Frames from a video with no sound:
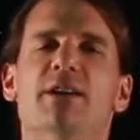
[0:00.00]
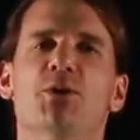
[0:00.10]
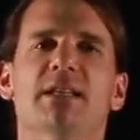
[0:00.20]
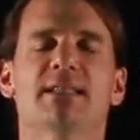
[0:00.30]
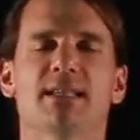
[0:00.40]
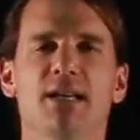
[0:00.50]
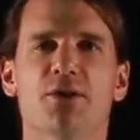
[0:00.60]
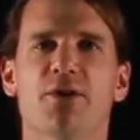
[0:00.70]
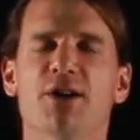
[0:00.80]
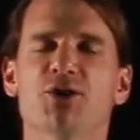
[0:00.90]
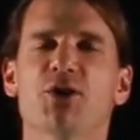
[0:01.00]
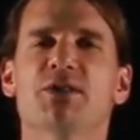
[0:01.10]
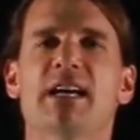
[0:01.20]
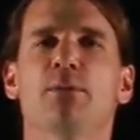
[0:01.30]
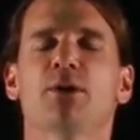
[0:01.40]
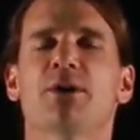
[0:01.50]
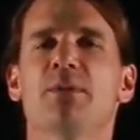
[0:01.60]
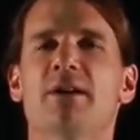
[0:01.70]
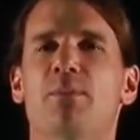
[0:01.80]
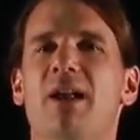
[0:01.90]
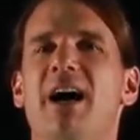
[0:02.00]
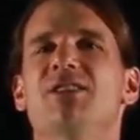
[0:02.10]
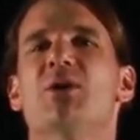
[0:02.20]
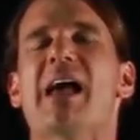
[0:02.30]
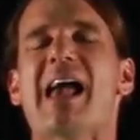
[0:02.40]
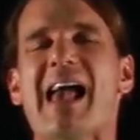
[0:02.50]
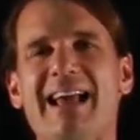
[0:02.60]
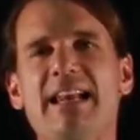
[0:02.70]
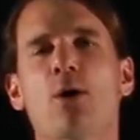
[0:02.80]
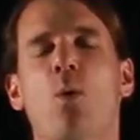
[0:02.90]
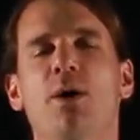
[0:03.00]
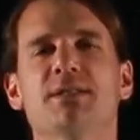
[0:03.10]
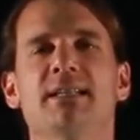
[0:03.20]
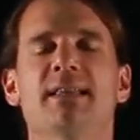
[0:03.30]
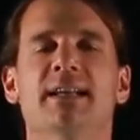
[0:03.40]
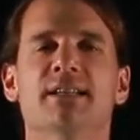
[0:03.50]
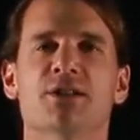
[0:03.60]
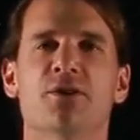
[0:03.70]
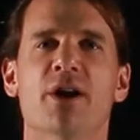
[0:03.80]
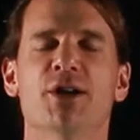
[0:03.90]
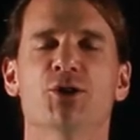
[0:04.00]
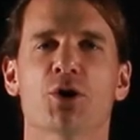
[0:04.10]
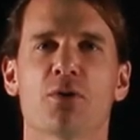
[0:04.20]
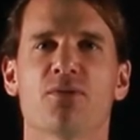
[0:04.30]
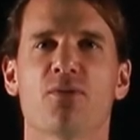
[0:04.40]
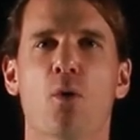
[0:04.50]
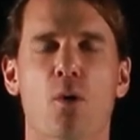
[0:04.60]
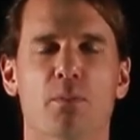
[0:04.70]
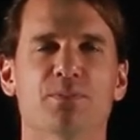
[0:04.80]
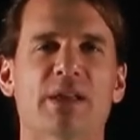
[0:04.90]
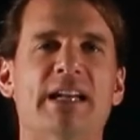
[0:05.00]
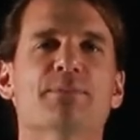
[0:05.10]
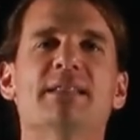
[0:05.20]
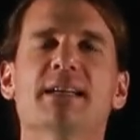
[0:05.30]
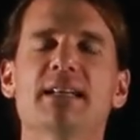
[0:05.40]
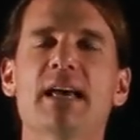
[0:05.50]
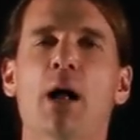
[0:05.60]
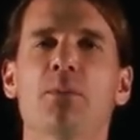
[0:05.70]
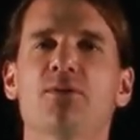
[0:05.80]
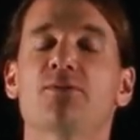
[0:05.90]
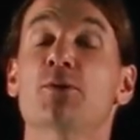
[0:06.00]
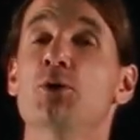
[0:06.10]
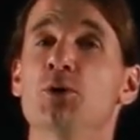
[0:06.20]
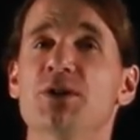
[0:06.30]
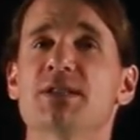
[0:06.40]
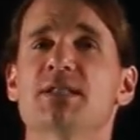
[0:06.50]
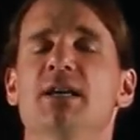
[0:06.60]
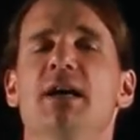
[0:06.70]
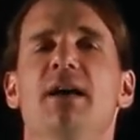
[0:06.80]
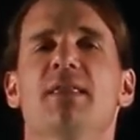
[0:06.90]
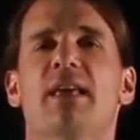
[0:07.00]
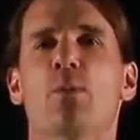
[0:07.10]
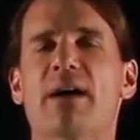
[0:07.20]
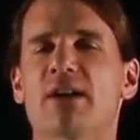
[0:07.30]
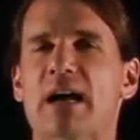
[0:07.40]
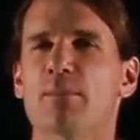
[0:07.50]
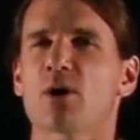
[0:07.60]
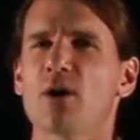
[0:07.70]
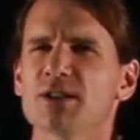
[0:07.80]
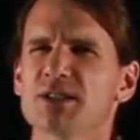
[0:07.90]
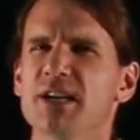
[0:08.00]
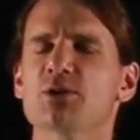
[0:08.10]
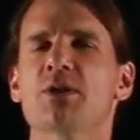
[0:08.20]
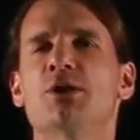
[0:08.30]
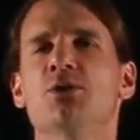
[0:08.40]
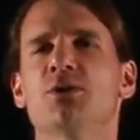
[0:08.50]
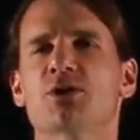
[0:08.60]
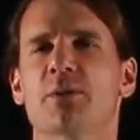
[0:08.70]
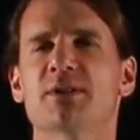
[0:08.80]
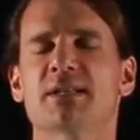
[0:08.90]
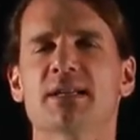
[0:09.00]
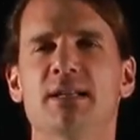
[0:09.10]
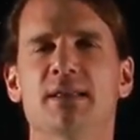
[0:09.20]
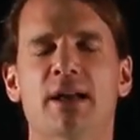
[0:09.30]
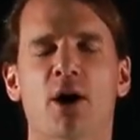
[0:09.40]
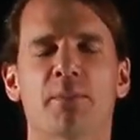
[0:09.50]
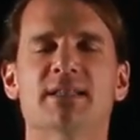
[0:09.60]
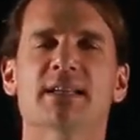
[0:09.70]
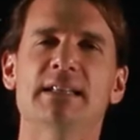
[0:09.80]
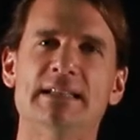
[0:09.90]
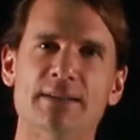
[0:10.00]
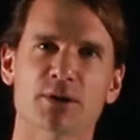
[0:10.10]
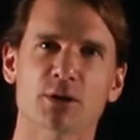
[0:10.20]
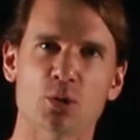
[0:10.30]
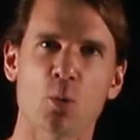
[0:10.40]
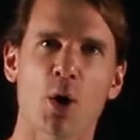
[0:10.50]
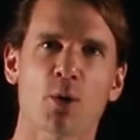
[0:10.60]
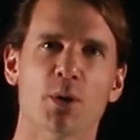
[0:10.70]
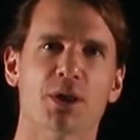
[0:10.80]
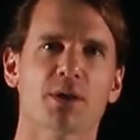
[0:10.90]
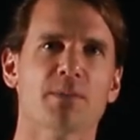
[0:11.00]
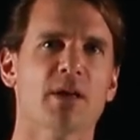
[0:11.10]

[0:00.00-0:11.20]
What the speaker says: you can see, the ratio table can be applied to any quantity that is in a ratio form. And it's particularly helpful for units that we haven't come across yet, or that units are particularly, that are particularly difficult to work with.